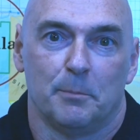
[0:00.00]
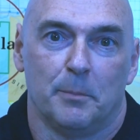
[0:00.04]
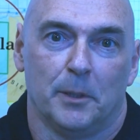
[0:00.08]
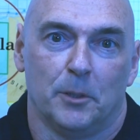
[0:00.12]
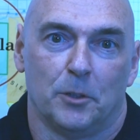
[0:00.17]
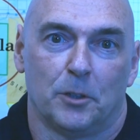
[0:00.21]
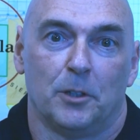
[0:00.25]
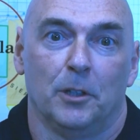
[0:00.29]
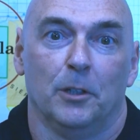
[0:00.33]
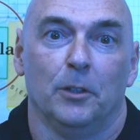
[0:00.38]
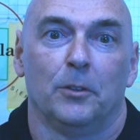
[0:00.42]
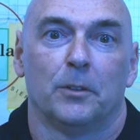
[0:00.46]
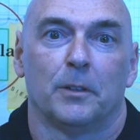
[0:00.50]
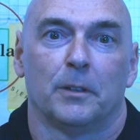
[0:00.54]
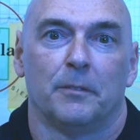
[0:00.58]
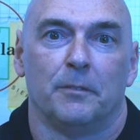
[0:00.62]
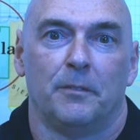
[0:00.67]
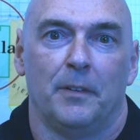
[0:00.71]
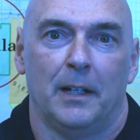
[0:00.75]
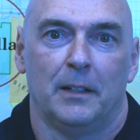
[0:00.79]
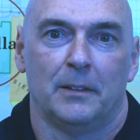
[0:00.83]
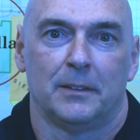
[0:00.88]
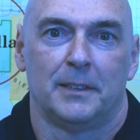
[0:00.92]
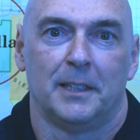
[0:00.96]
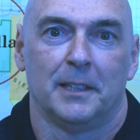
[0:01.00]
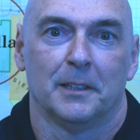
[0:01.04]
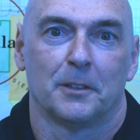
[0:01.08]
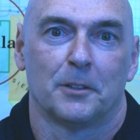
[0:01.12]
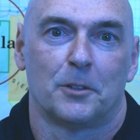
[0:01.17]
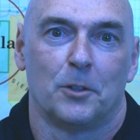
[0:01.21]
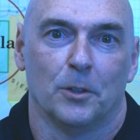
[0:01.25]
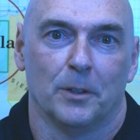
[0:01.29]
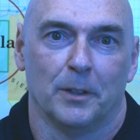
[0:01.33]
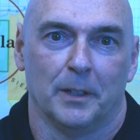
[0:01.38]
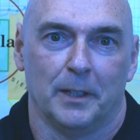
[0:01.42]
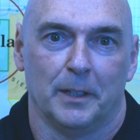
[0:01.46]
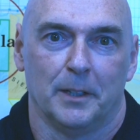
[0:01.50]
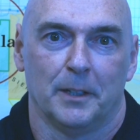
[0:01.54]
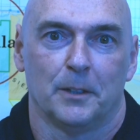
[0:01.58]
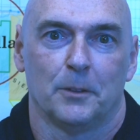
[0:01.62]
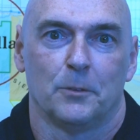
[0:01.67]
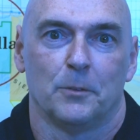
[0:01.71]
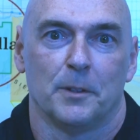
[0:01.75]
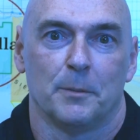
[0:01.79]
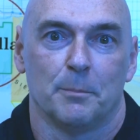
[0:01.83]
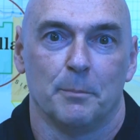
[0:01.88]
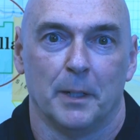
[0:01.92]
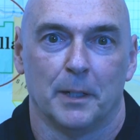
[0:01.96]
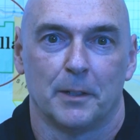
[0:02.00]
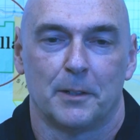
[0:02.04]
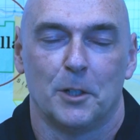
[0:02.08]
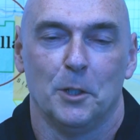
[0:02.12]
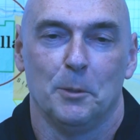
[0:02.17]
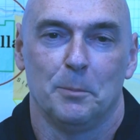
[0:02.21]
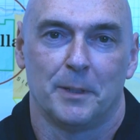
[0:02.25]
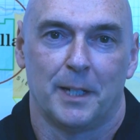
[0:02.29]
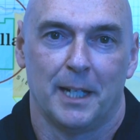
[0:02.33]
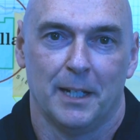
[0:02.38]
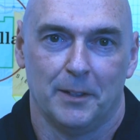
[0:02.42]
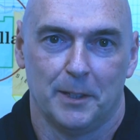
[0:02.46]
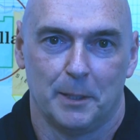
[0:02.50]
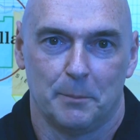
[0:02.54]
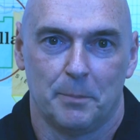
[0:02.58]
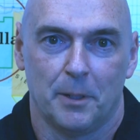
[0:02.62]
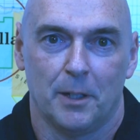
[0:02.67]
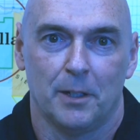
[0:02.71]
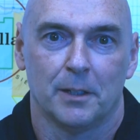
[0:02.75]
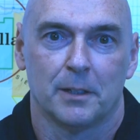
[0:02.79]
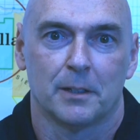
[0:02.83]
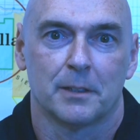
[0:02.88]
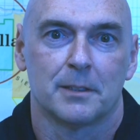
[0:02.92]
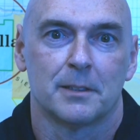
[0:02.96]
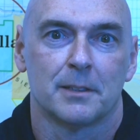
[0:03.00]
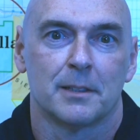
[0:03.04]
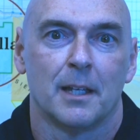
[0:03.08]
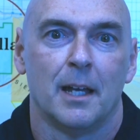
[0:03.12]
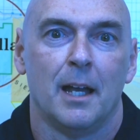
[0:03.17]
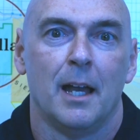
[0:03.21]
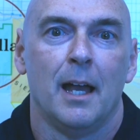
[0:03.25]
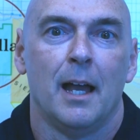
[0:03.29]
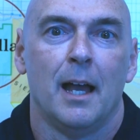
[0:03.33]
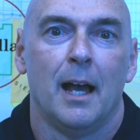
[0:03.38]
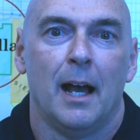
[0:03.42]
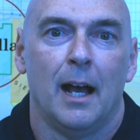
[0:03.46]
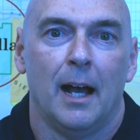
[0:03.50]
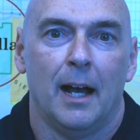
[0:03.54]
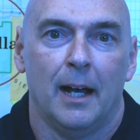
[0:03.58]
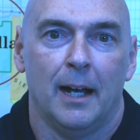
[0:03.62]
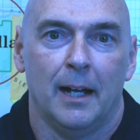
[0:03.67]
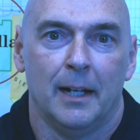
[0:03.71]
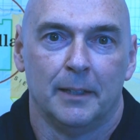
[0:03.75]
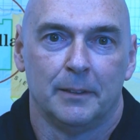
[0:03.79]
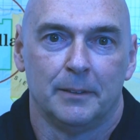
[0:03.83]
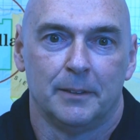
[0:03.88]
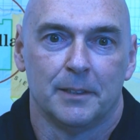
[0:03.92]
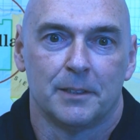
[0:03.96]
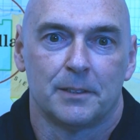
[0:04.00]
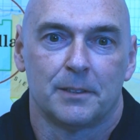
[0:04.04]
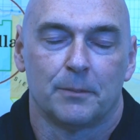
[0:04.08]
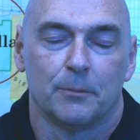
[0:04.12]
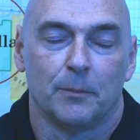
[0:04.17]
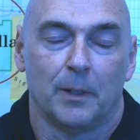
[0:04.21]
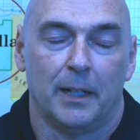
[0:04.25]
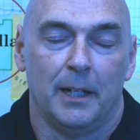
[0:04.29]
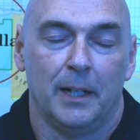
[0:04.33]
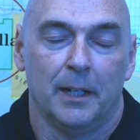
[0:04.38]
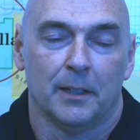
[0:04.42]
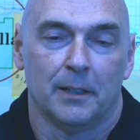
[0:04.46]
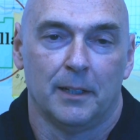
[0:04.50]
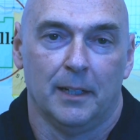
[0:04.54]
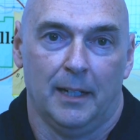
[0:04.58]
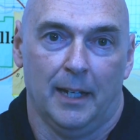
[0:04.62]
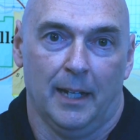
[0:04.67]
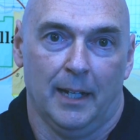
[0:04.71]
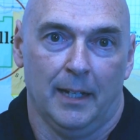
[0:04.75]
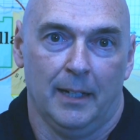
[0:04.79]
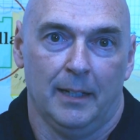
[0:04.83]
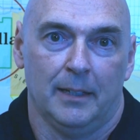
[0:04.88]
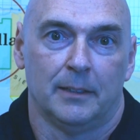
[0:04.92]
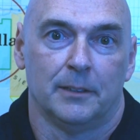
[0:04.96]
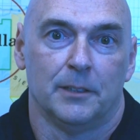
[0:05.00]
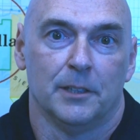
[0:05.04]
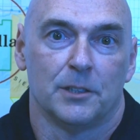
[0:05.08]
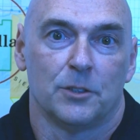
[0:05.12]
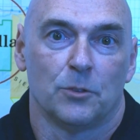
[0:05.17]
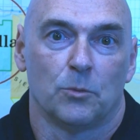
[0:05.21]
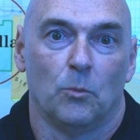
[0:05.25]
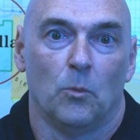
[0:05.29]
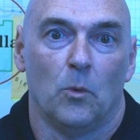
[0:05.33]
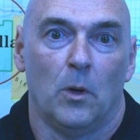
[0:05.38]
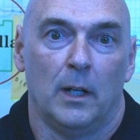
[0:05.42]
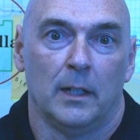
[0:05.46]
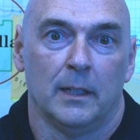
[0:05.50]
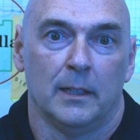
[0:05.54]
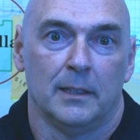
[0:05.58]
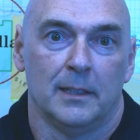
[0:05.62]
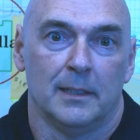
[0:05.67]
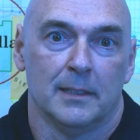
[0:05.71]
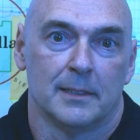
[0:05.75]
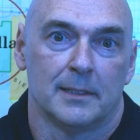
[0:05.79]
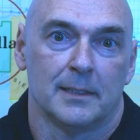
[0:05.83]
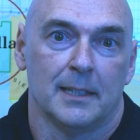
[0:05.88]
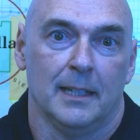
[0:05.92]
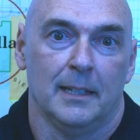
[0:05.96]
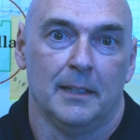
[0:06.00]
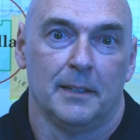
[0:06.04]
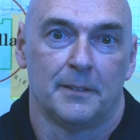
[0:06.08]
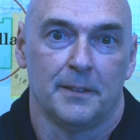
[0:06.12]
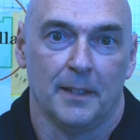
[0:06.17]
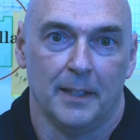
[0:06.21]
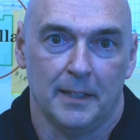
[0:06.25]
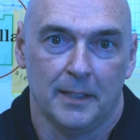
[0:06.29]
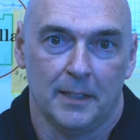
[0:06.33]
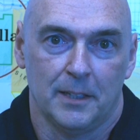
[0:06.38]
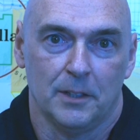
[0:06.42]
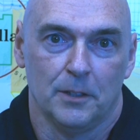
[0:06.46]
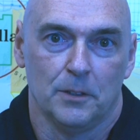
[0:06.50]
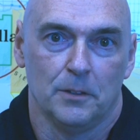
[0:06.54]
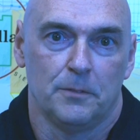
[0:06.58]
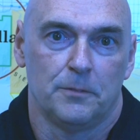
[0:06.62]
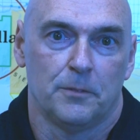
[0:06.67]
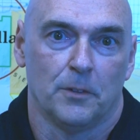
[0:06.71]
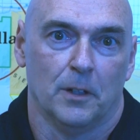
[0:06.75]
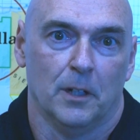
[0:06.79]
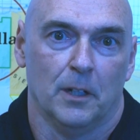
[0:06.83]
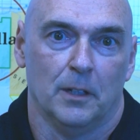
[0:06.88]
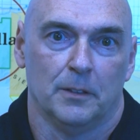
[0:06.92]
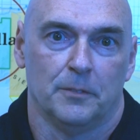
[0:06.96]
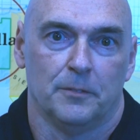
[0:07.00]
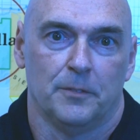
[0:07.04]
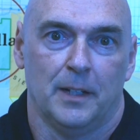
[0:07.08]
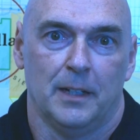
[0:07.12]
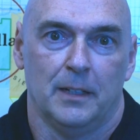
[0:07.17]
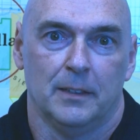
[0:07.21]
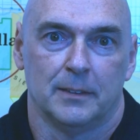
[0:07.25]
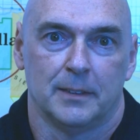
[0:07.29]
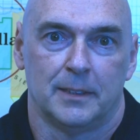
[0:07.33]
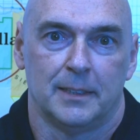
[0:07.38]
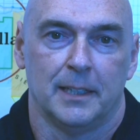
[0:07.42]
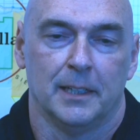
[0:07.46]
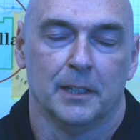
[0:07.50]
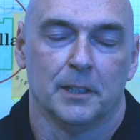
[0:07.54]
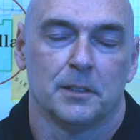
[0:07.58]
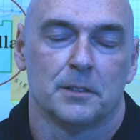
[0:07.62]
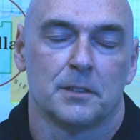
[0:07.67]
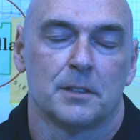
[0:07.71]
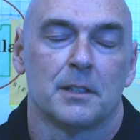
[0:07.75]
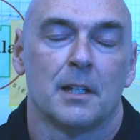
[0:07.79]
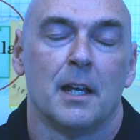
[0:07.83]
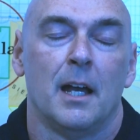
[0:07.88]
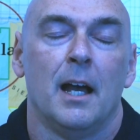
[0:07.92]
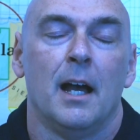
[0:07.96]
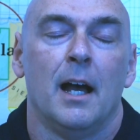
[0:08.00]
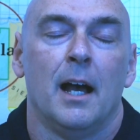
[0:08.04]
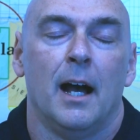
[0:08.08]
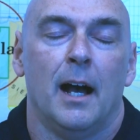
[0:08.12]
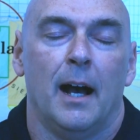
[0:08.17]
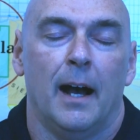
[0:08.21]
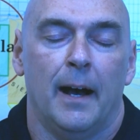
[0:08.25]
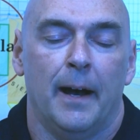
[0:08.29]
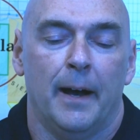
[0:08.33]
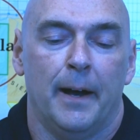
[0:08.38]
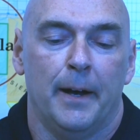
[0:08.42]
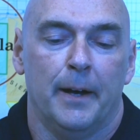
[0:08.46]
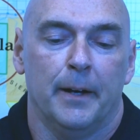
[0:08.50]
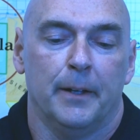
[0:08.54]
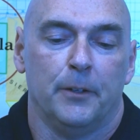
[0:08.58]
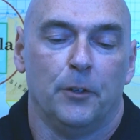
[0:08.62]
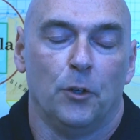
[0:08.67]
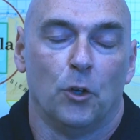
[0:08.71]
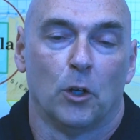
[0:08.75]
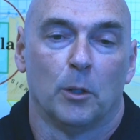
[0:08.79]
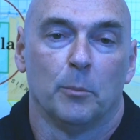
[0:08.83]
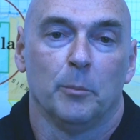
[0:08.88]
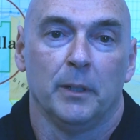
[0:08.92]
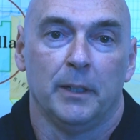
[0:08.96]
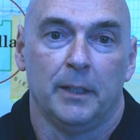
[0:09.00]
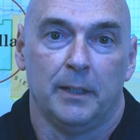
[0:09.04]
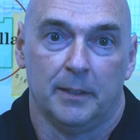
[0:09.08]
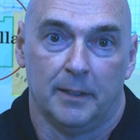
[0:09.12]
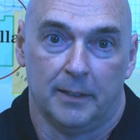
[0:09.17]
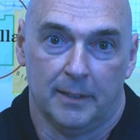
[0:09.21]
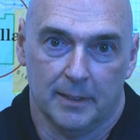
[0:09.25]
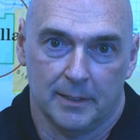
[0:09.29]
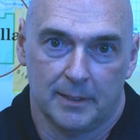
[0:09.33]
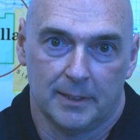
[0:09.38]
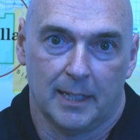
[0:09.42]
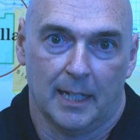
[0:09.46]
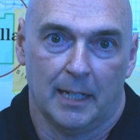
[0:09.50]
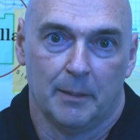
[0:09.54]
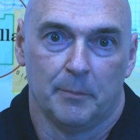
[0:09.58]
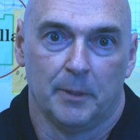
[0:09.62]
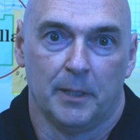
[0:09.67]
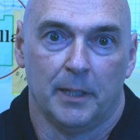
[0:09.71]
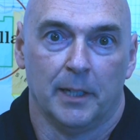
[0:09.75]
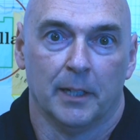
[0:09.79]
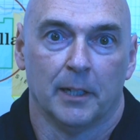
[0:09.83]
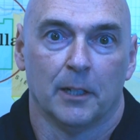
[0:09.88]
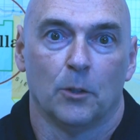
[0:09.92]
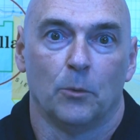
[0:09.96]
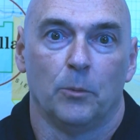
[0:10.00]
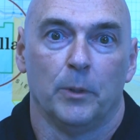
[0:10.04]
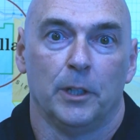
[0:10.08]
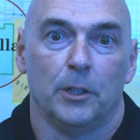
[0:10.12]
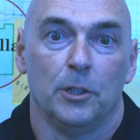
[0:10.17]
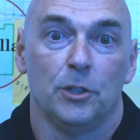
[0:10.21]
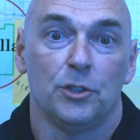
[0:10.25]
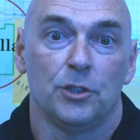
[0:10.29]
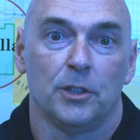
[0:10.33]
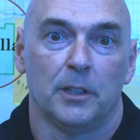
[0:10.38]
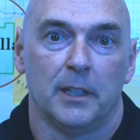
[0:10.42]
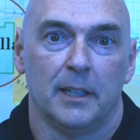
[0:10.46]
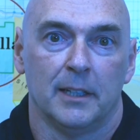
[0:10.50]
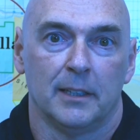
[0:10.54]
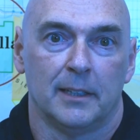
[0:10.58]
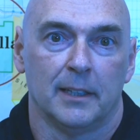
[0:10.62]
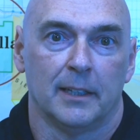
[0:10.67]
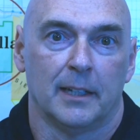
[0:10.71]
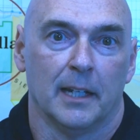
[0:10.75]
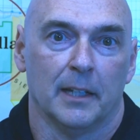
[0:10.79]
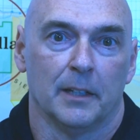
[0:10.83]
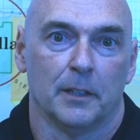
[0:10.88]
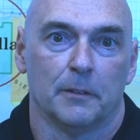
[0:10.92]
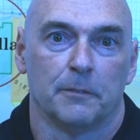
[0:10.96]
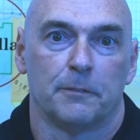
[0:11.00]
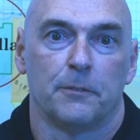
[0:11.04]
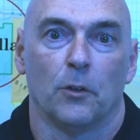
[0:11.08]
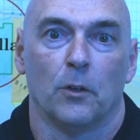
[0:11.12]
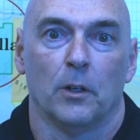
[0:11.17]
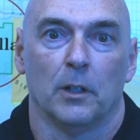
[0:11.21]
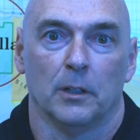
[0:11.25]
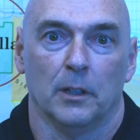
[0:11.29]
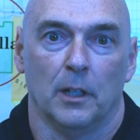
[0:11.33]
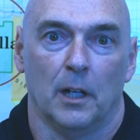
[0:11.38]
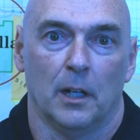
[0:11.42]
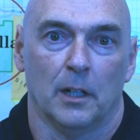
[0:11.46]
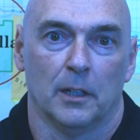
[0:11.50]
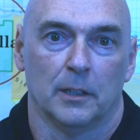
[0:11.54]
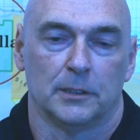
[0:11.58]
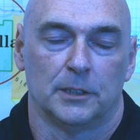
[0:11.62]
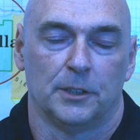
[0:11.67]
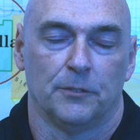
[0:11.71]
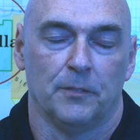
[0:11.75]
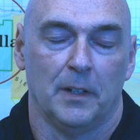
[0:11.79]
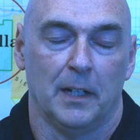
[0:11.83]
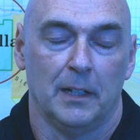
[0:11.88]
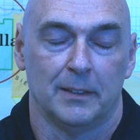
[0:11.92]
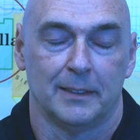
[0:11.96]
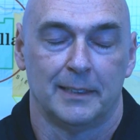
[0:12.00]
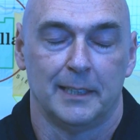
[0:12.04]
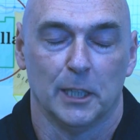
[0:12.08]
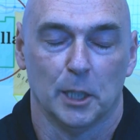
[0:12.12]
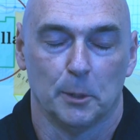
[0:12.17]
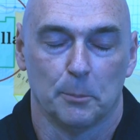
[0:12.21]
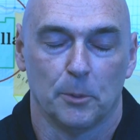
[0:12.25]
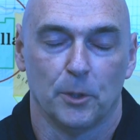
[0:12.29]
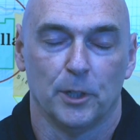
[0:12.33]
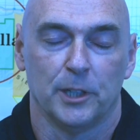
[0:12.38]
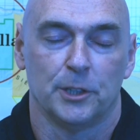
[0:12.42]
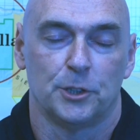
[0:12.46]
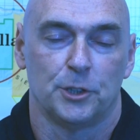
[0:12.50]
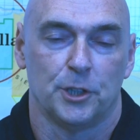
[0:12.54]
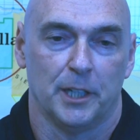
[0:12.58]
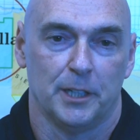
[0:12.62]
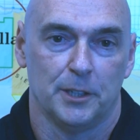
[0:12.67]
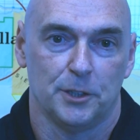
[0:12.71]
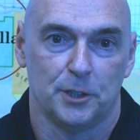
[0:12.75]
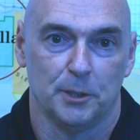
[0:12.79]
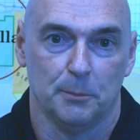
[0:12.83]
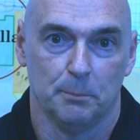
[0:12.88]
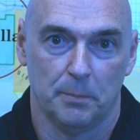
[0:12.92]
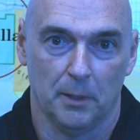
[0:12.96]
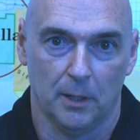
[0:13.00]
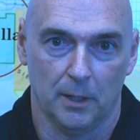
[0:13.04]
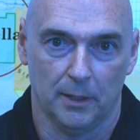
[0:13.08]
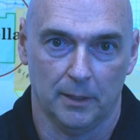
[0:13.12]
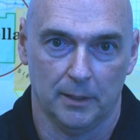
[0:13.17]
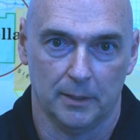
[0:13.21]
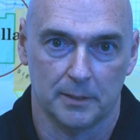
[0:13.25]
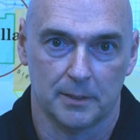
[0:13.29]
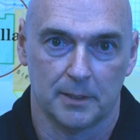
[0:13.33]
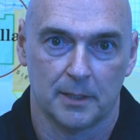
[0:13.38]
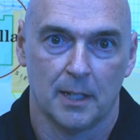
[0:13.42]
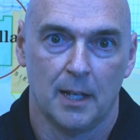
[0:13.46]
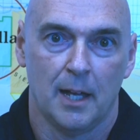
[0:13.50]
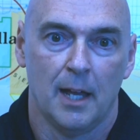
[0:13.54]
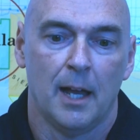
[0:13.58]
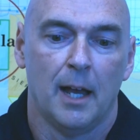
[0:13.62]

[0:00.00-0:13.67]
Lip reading: is Bill Kluwer, the Volunteer Coordinator with Maricopa County Parks. Just here today, just wanted to say thank you for all the volunteers. Normally at this time of year, we usually get together for large volunteer appreciation parties.